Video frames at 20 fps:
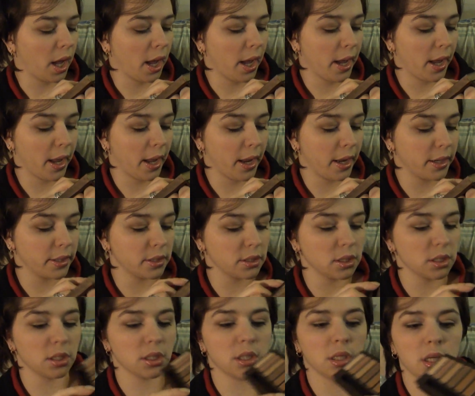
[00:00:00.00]

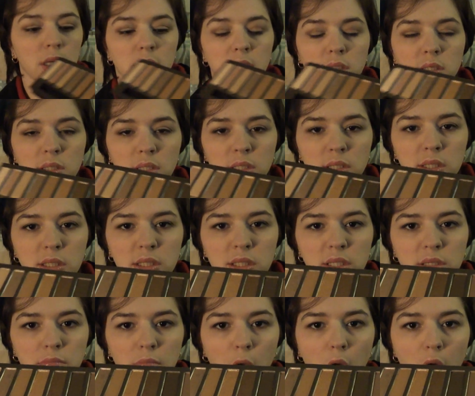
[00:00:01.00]
and
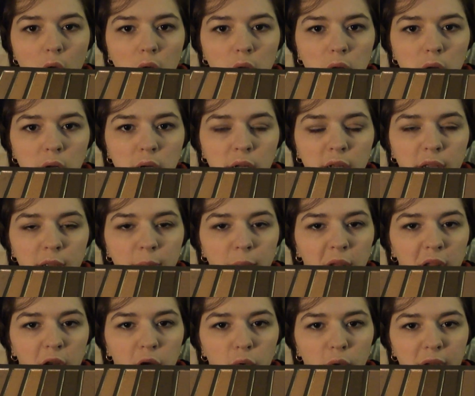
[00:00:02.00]
Smog in
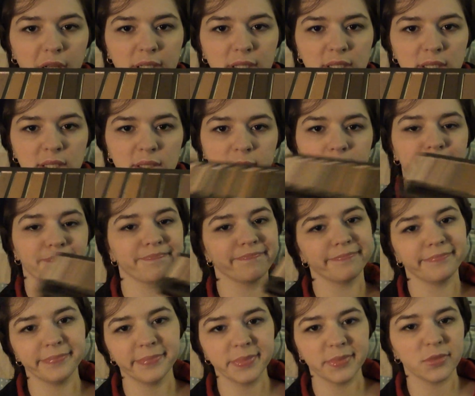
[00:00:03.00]
my crease,
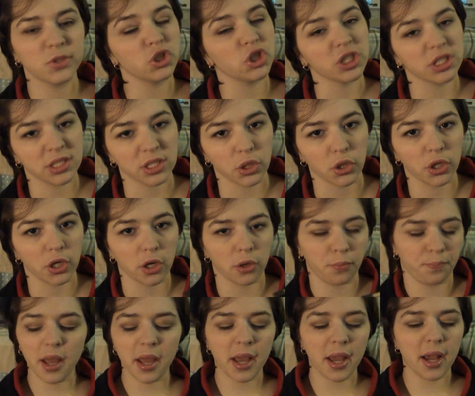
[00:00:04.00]
just so you know.
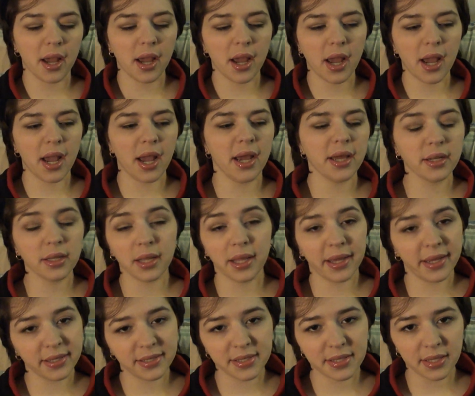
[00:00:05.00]
And
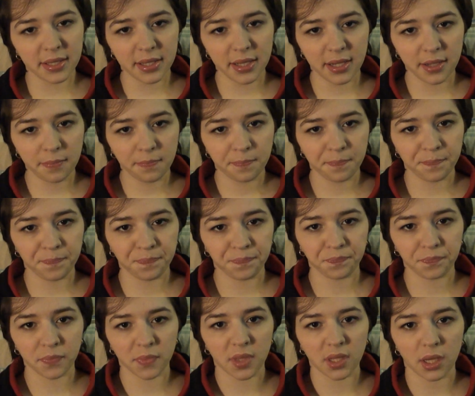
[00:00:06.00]
lastly
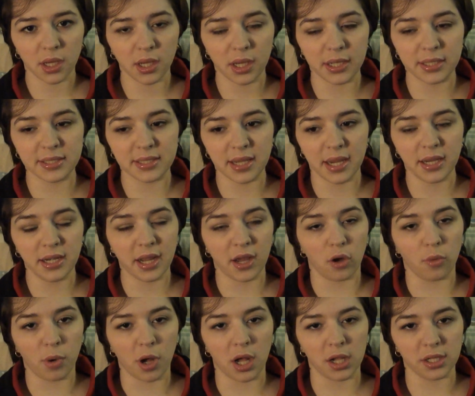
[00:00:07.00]
is a
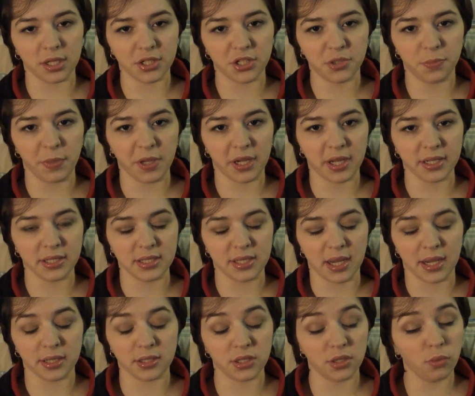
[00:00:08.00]
nail polish, because
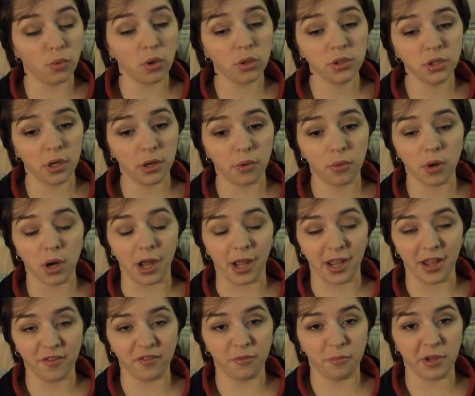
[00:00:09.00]
as you all know, I
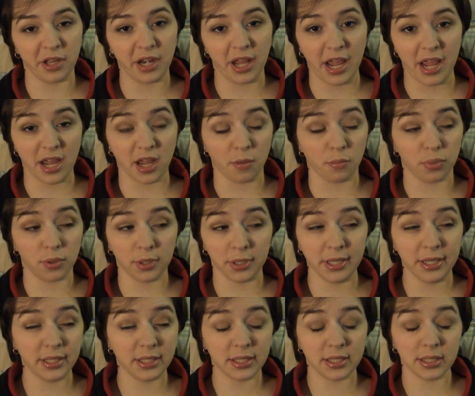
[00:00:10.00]
have been a
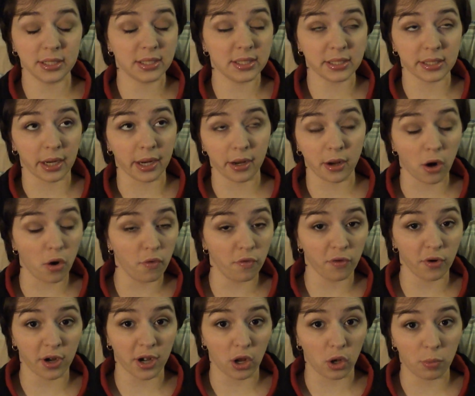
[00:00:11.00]
complete psycho
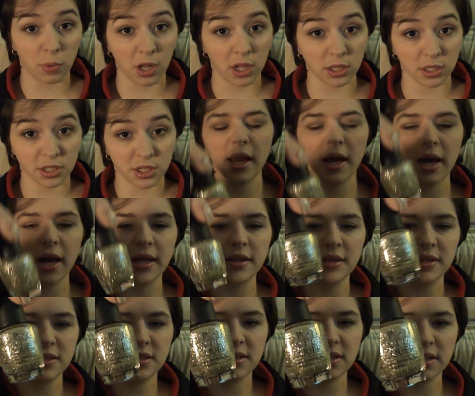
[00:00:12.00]
for nail polish. And
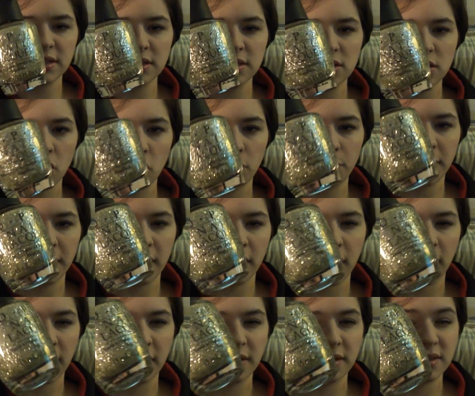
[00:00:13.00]
this is
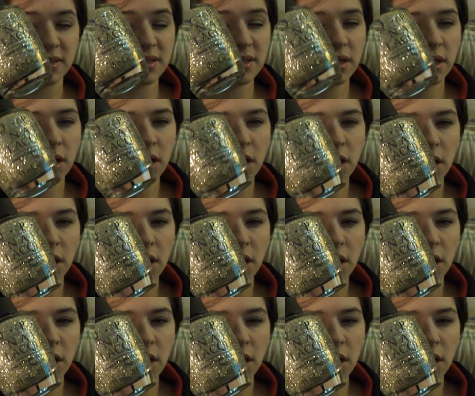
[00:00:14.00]
OPI's